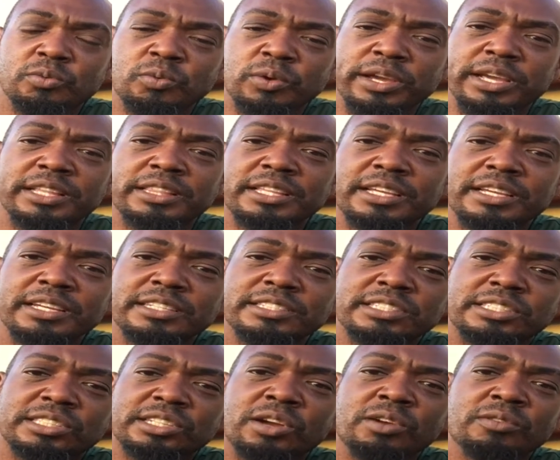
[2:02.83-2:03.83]
with
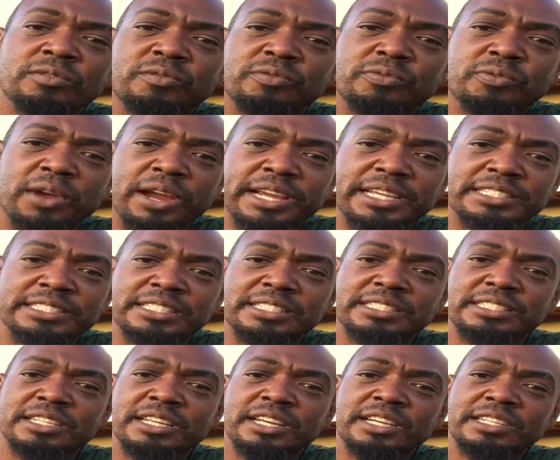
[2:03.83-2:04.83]
certain
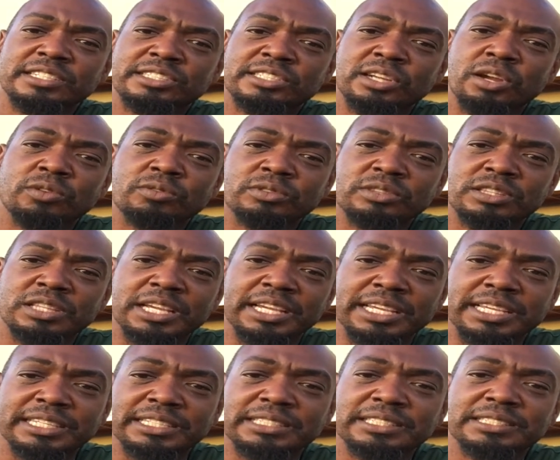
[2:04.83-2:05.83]
phrases, certain
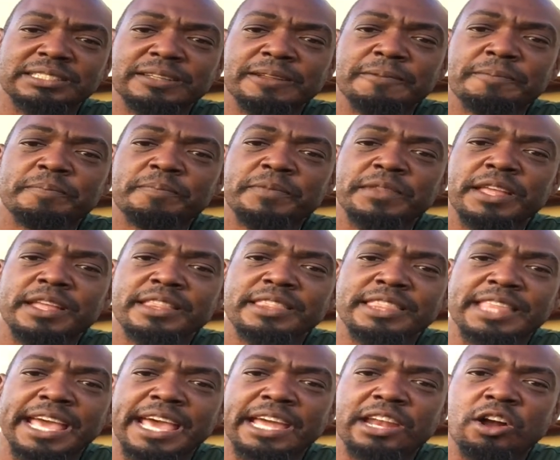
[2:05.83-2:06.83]
things
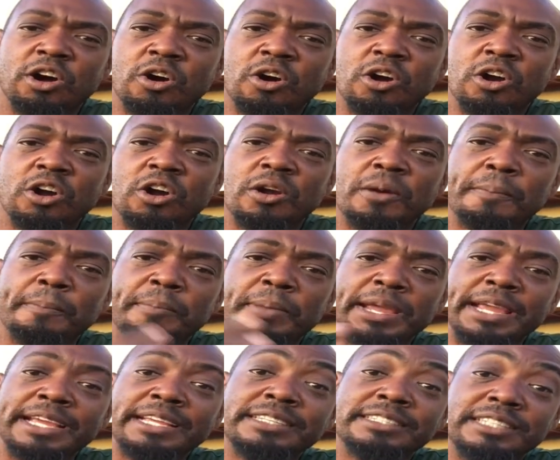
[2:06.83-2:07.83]
that are
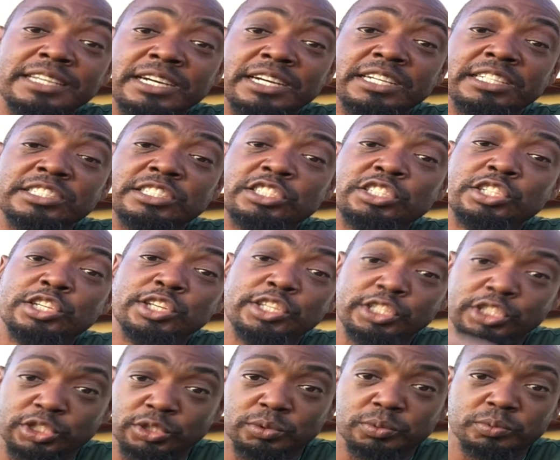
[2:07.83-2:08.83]
being done to
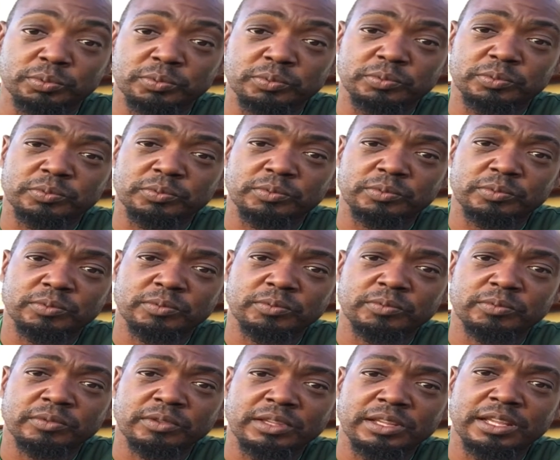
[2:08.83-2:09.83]
you
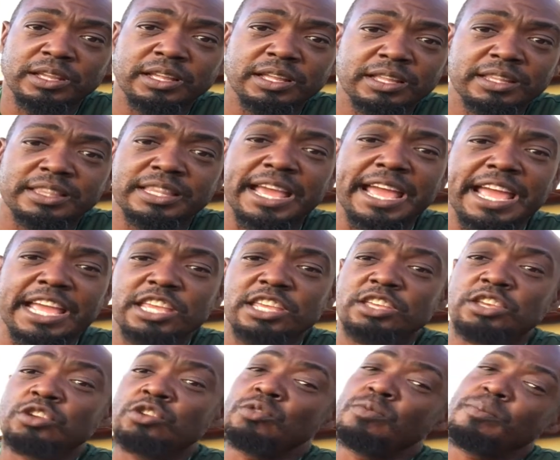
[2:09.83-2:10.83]
that
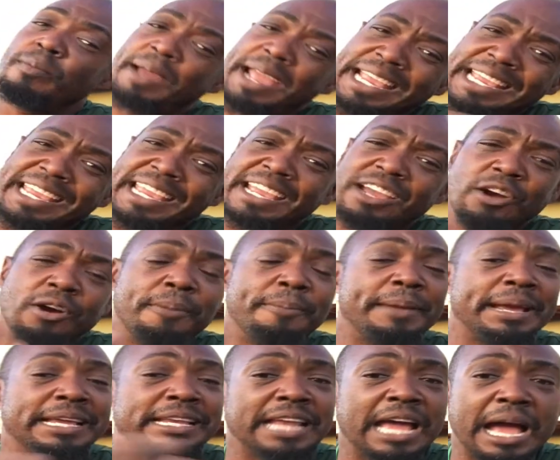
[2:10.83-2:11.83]
you may or
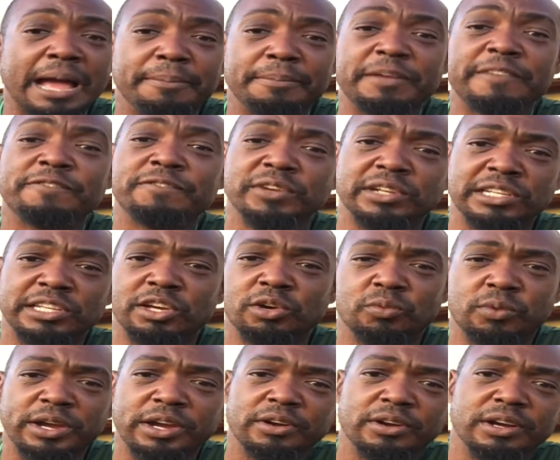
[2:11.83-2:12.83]
may not be fully
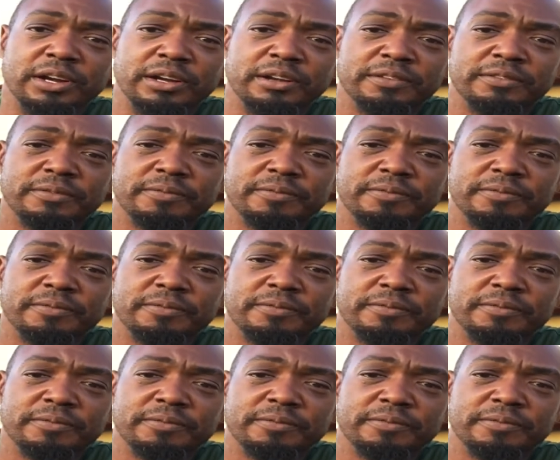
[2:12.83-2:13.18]
aware of.